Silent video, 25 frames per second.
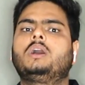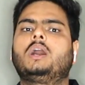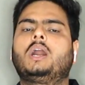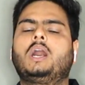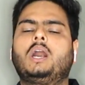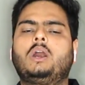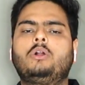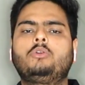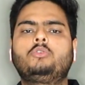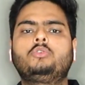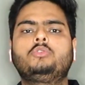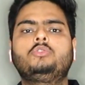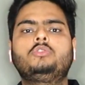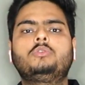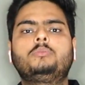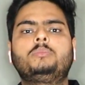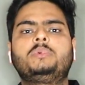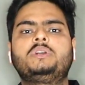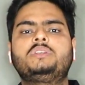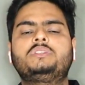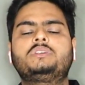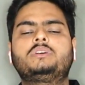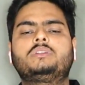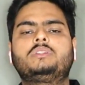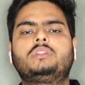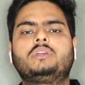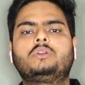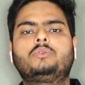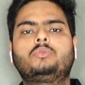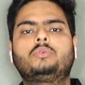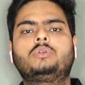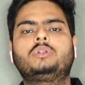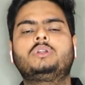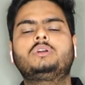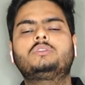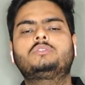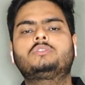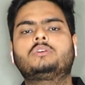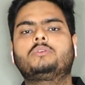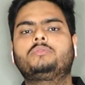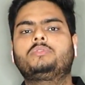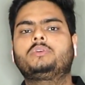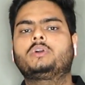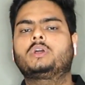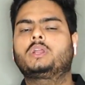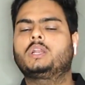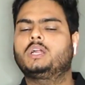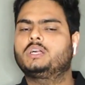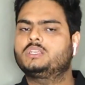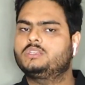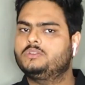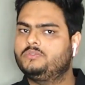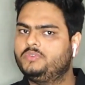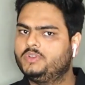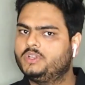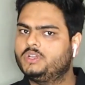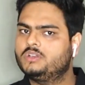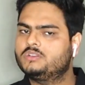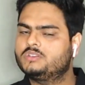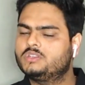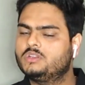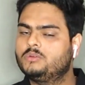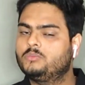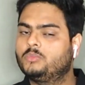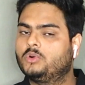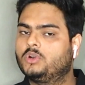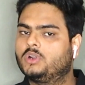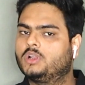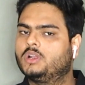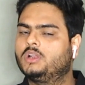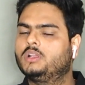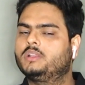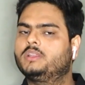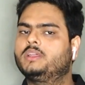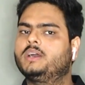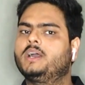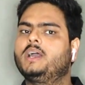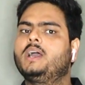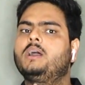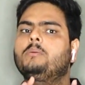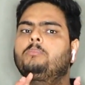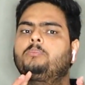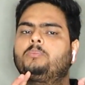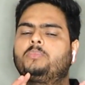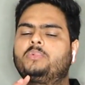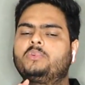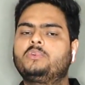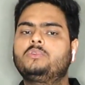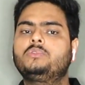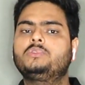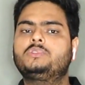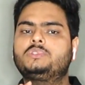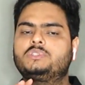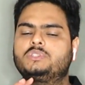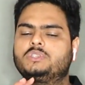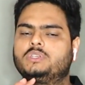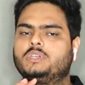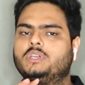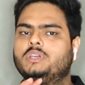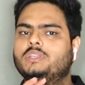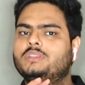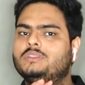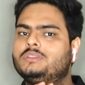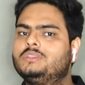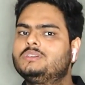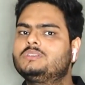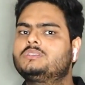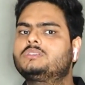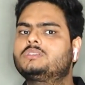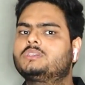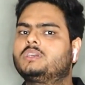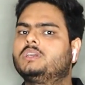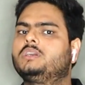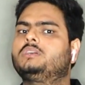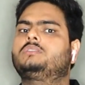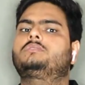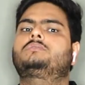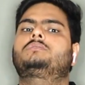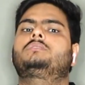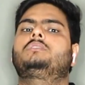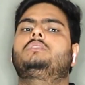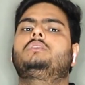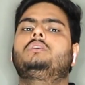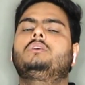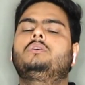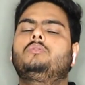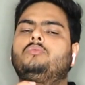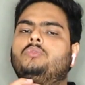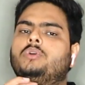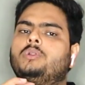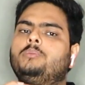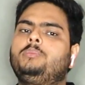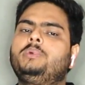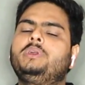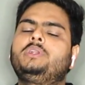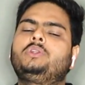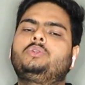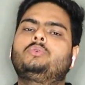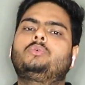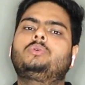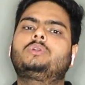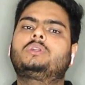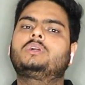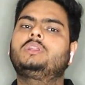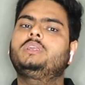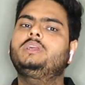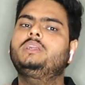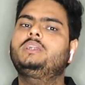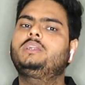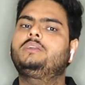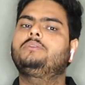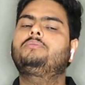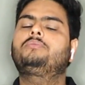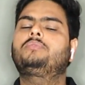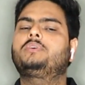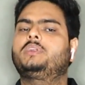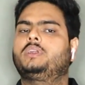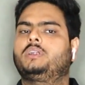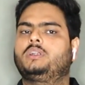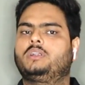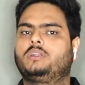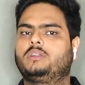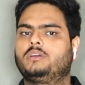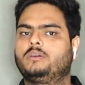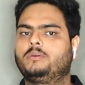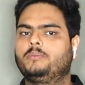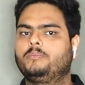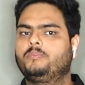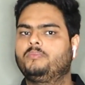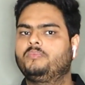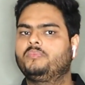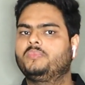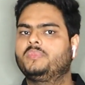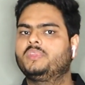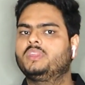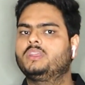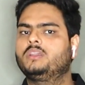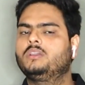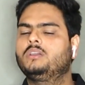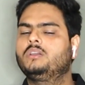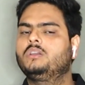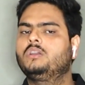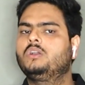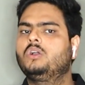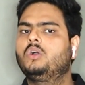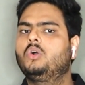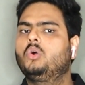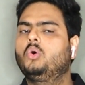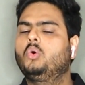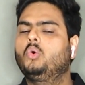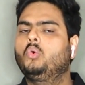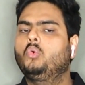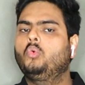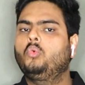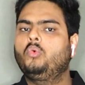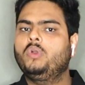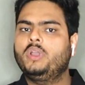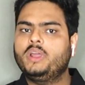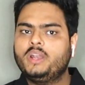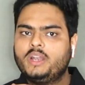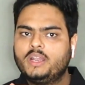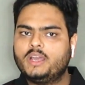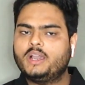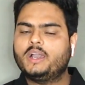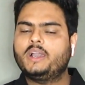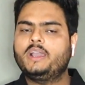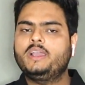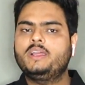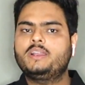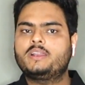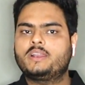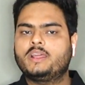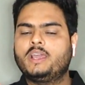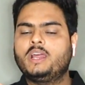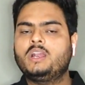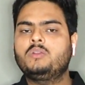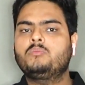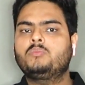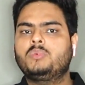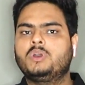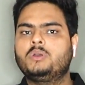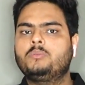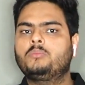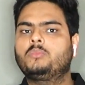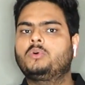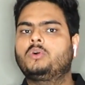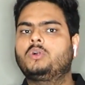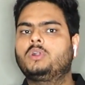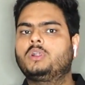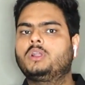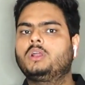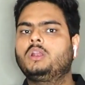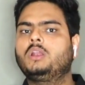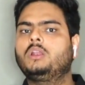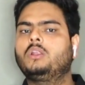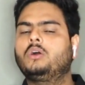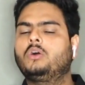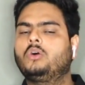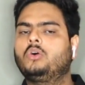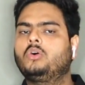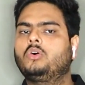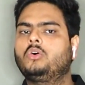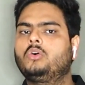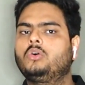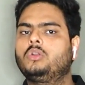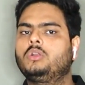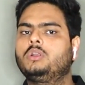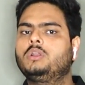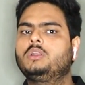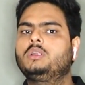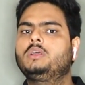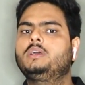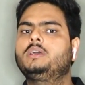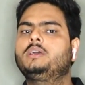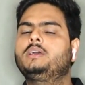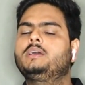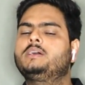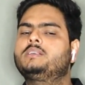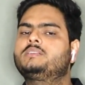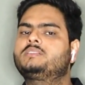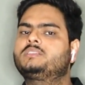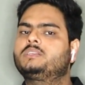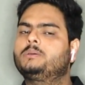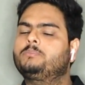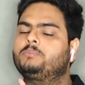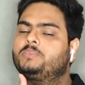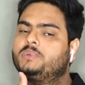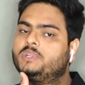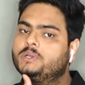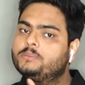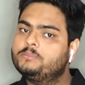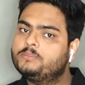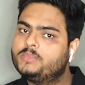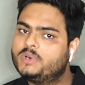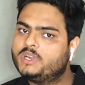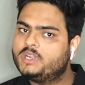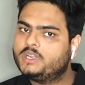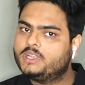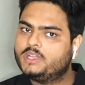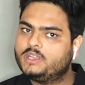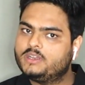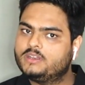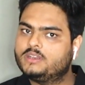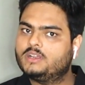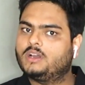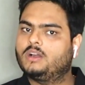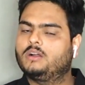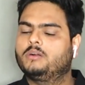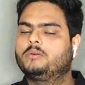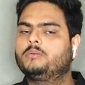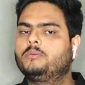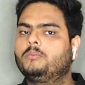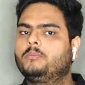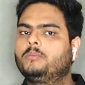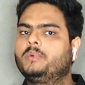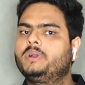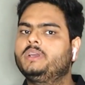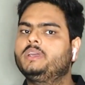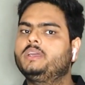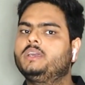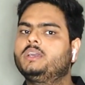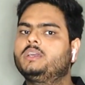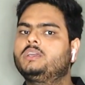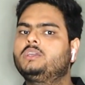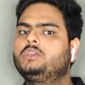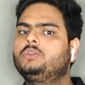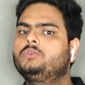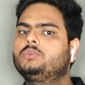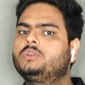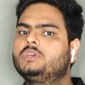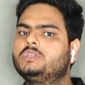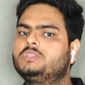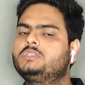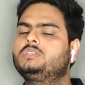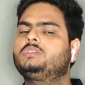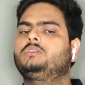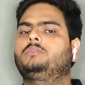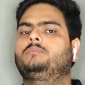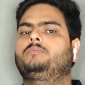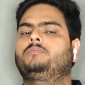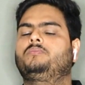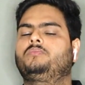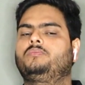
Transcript: How do you measure the goodness of your classification model? The approach in this case will be totally different. When I ran my model on September data, my accuracy